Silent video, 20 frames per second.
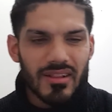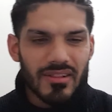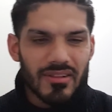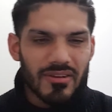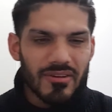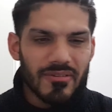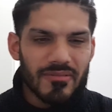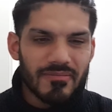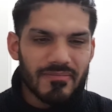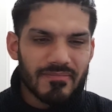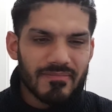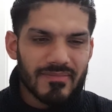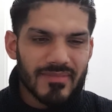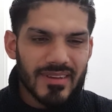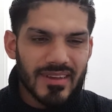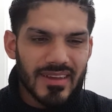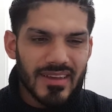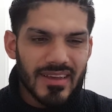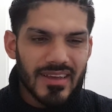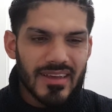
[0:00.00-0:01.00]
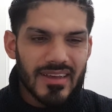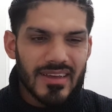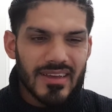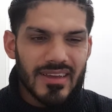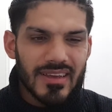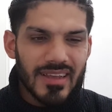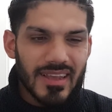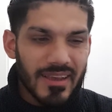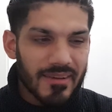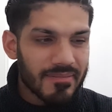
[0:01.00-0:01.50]
so
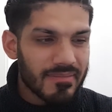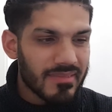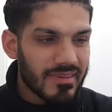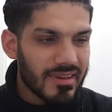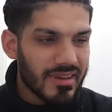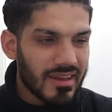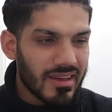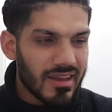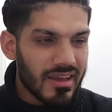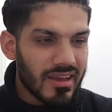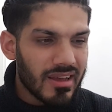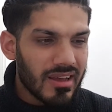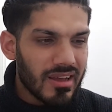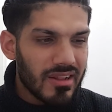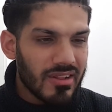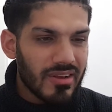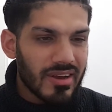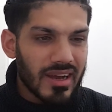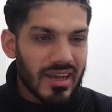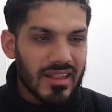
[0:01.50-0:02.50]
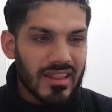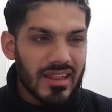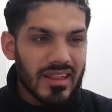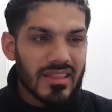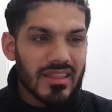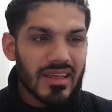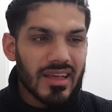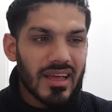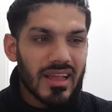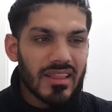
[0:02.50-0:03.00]
yeah so guys that's
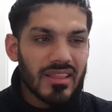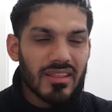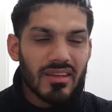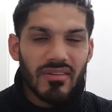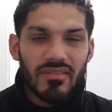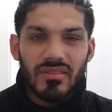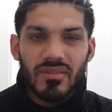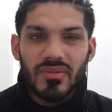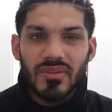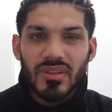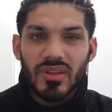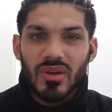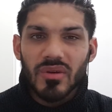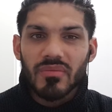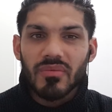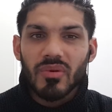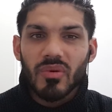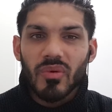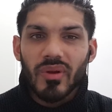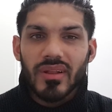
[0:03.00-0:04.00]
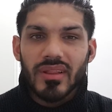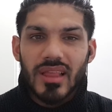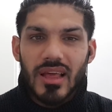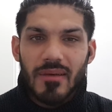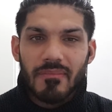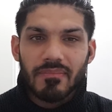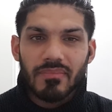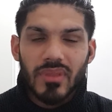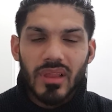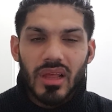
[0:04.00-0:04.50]
the end of the video right
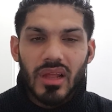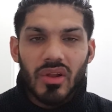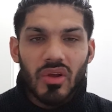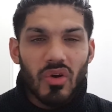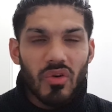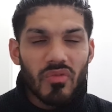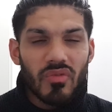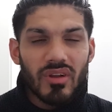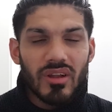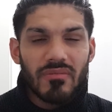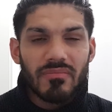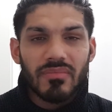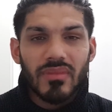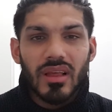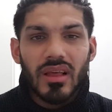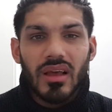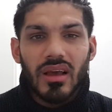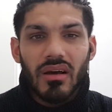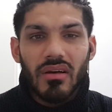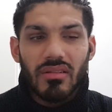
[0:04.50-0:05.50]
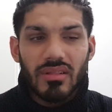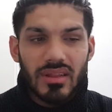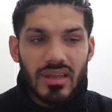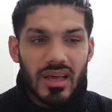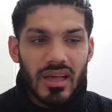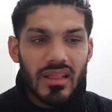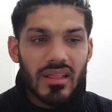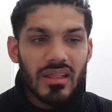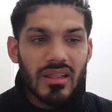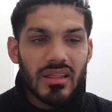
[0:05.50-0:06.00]
there hopefully i'll see
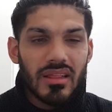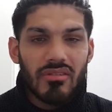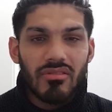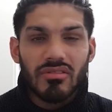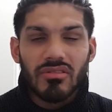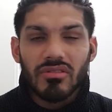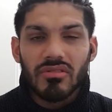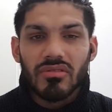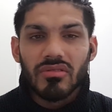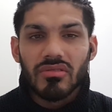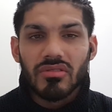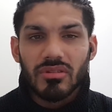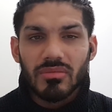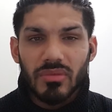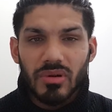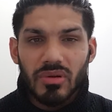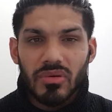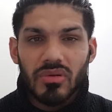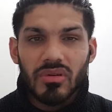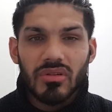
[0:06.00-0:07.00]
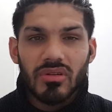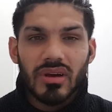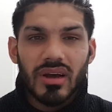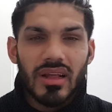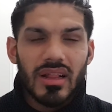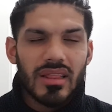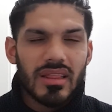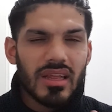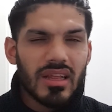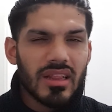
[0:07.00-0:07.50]
you guys next video tomorrow so
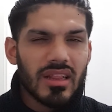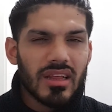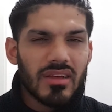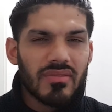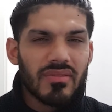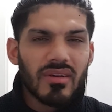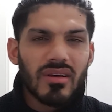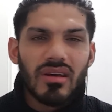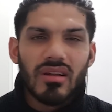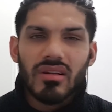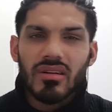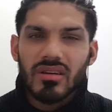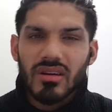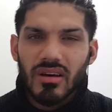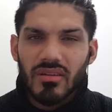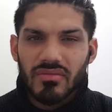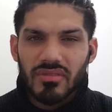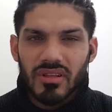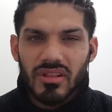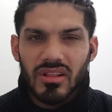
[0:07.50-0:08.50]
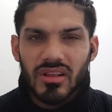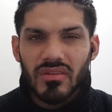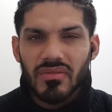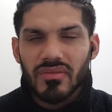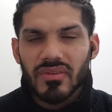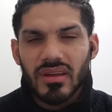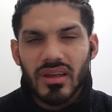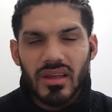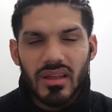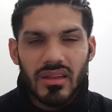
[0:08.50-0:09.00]
guys stay safe look after yourself
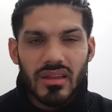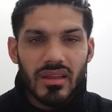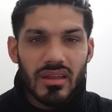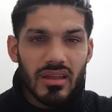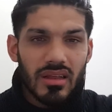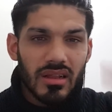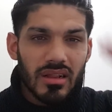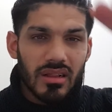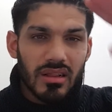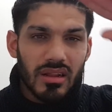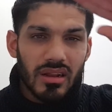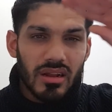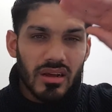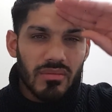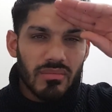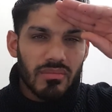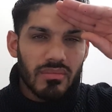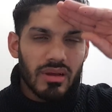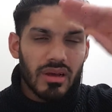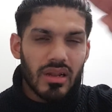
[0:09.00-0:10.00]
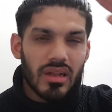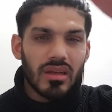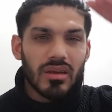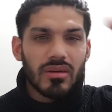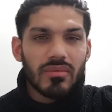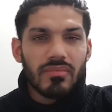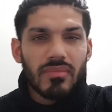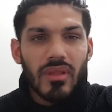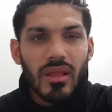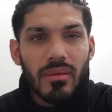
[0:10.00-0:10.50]
and salam
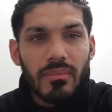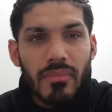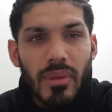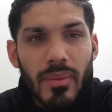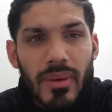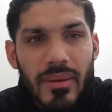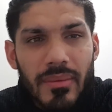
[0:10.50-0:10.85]
alaikum bye